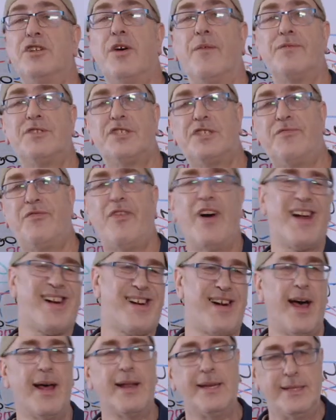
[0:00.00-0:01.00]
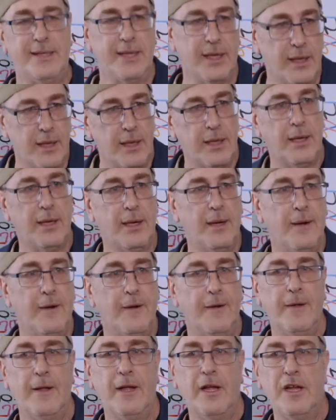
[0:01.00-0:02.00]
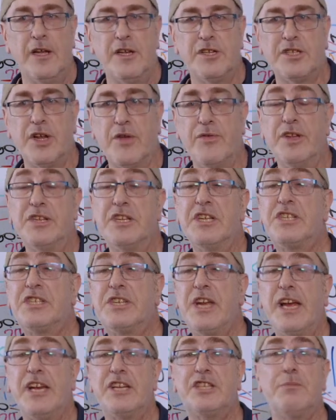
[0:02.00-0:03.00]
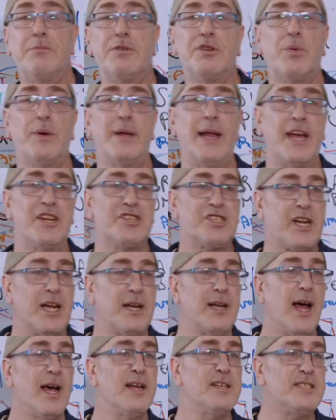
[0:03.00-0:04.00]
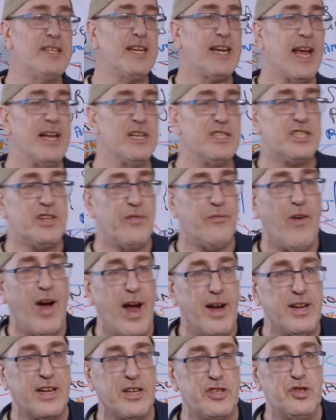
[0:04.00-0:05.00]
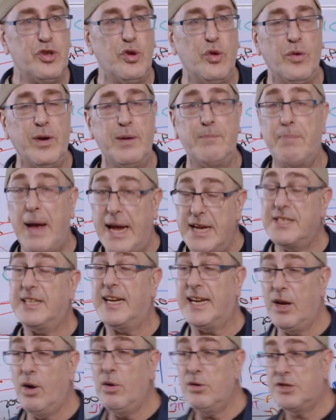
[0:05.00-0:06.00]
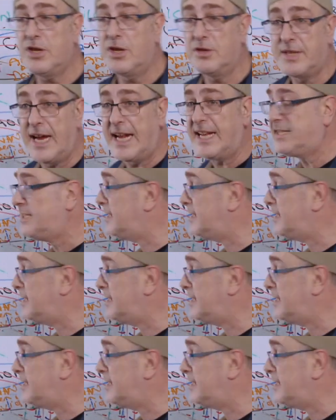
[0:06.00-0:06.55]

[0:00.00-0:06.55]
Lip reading: of Sfarad. So the distinction between Ashkenazic and Sephardic Jewry basically also takes